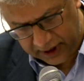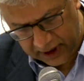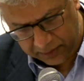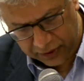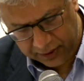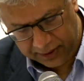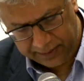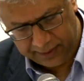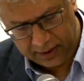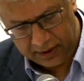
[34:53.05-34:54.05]
labor.
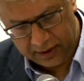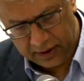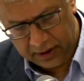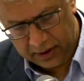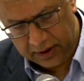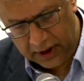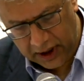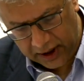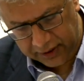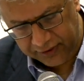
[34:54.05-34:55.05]
The
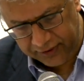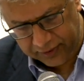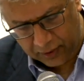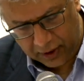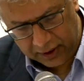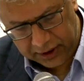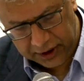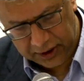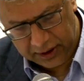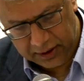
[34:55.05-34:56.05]
head
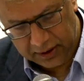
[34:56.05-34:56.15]
squashed,